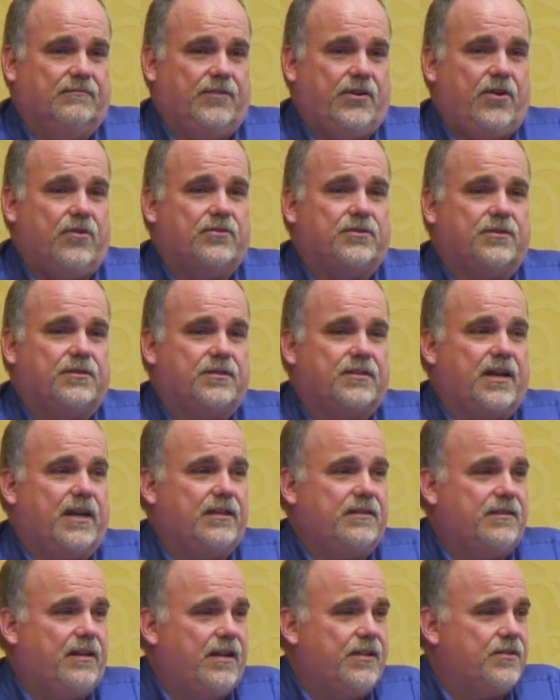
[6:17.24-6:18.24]
The OSHA
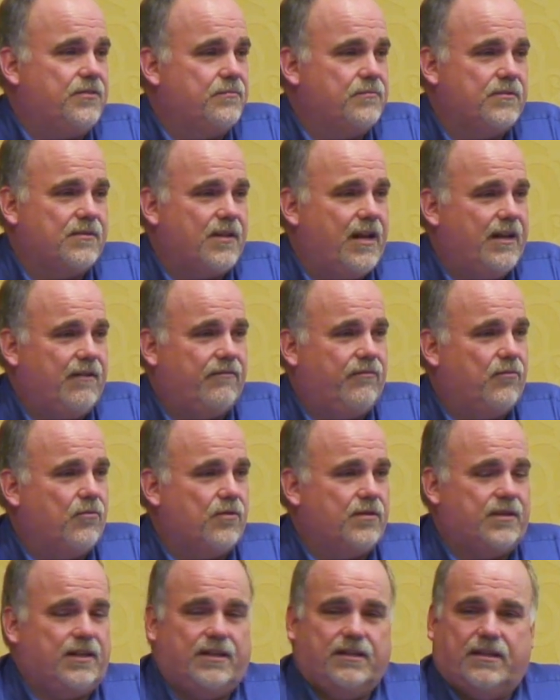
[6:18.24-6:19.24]
citation was like
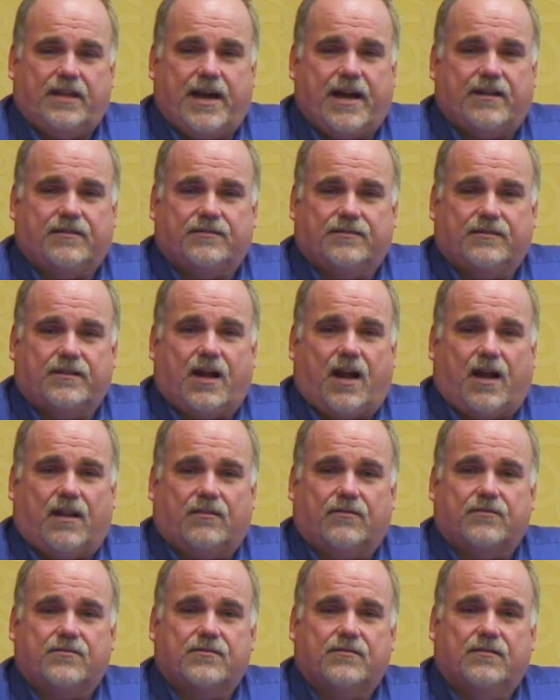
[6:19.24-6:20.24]

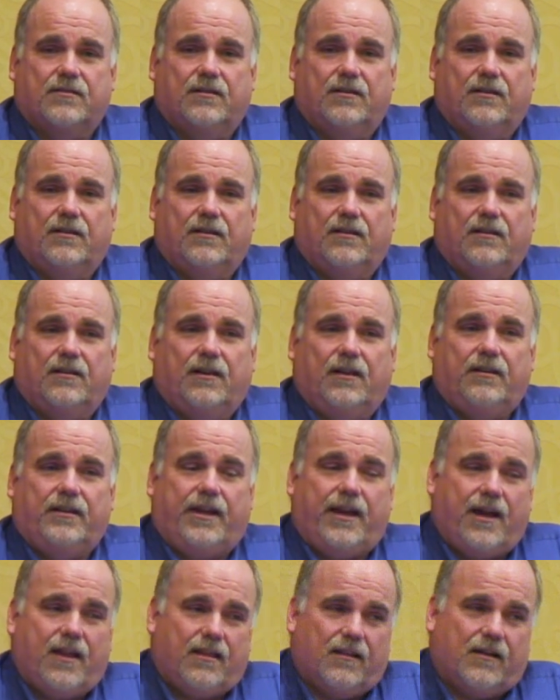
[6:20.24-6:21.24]
$14,000. And the
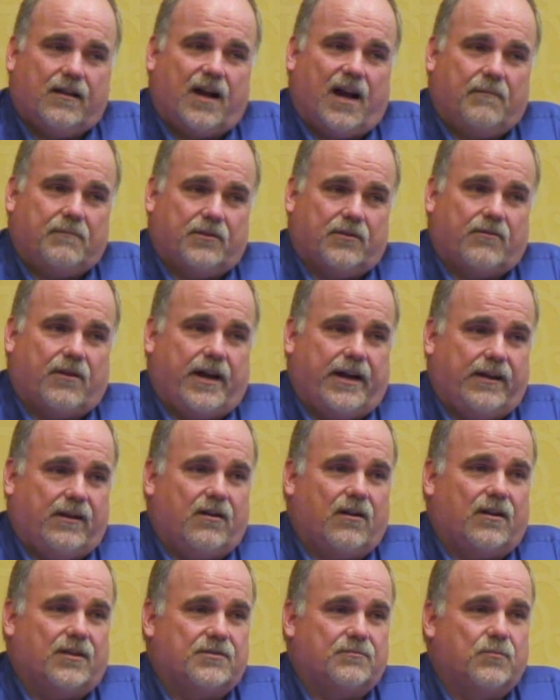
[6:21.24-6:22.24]
helicopter ride
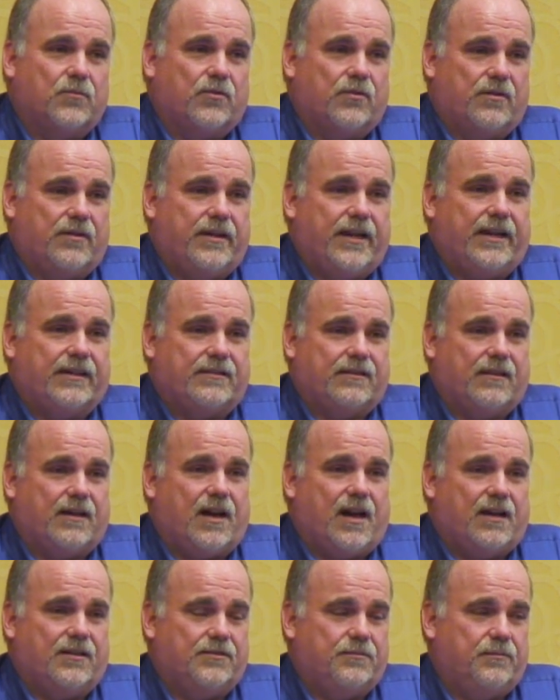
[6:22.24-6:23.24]
cost more than that to the
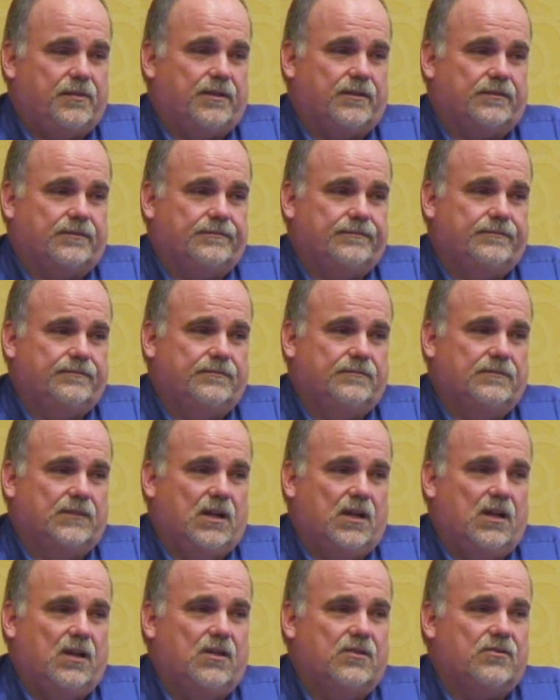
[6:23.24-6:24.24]
hospital.
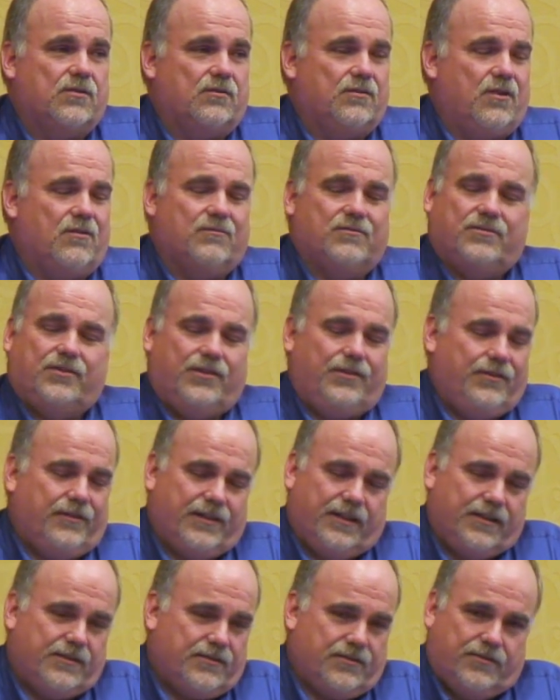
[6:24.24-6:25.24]
So don't do
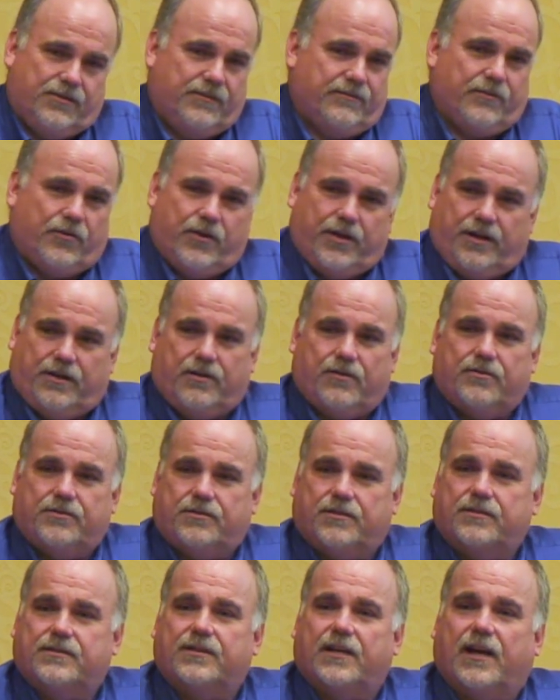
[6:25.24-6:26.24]
this to avoid an
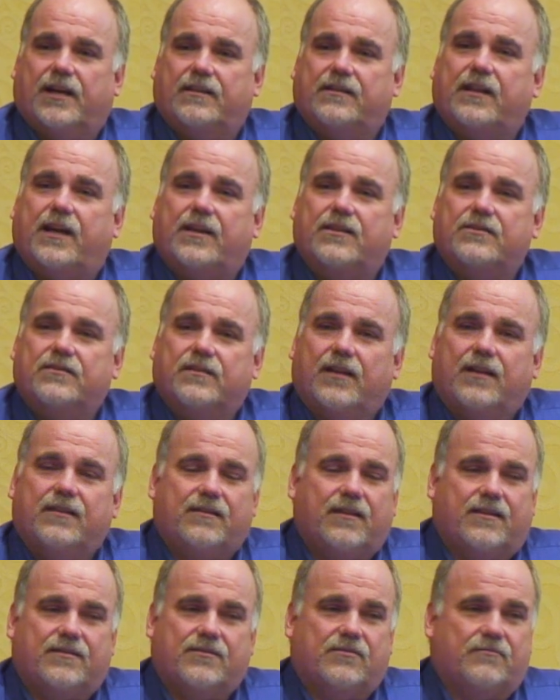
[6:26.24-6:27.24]
OSHA citation.
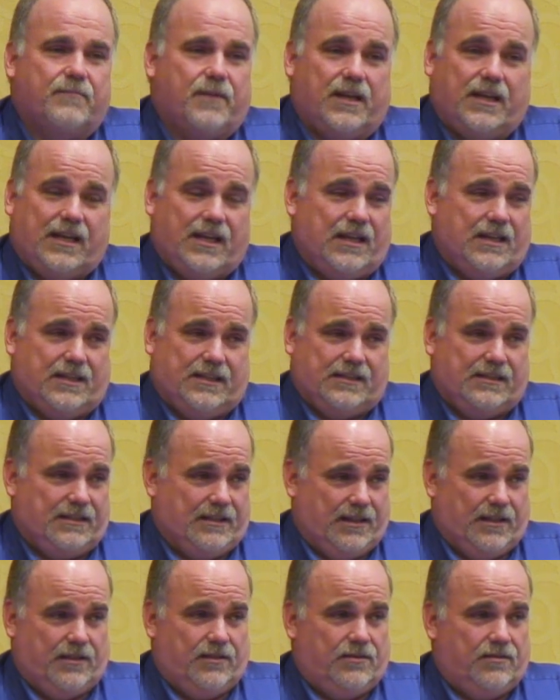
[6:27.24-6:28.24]
That doesn't make any
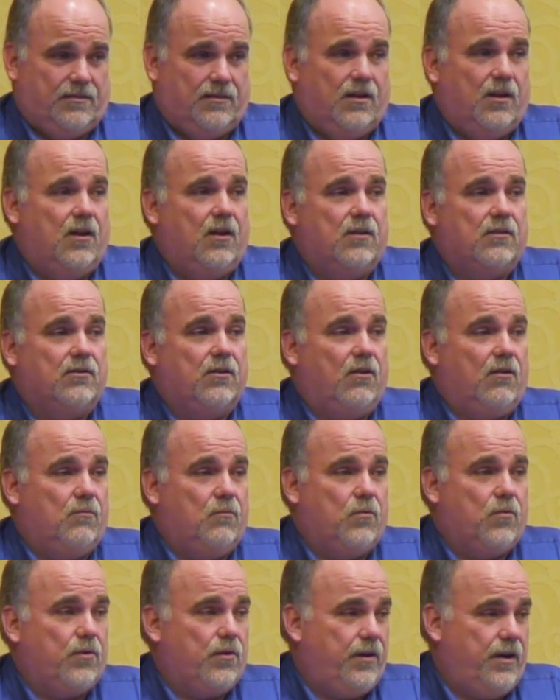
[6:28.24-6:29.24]
sense.
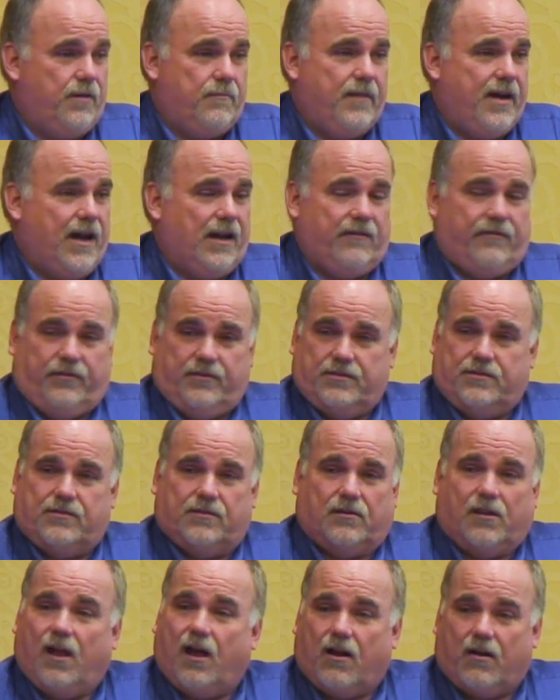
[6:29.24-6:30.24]
Don't worry about if it's
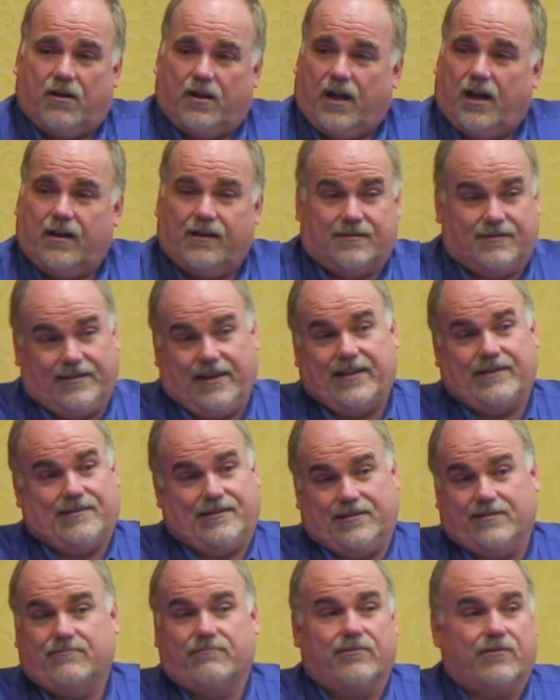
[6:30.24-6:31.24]
the law or not, because that
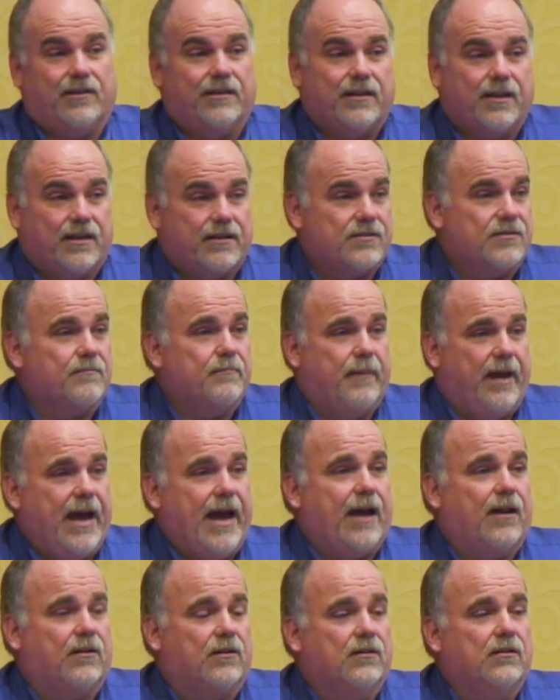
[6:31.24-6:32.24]
just really doesn't
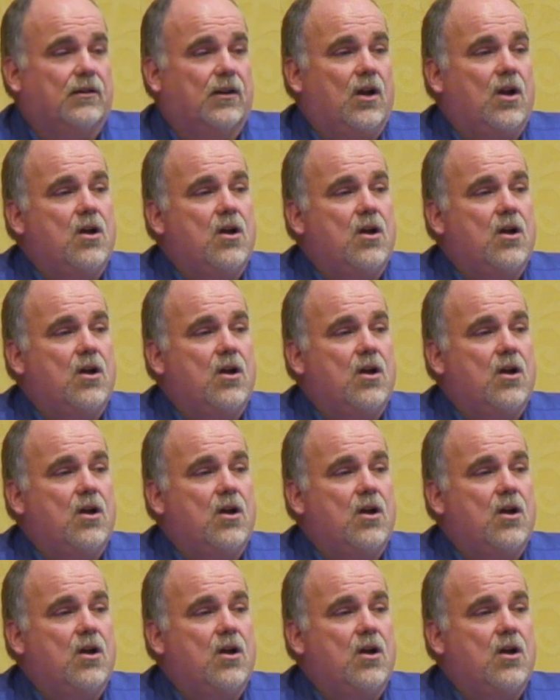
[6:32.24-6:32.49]
matter.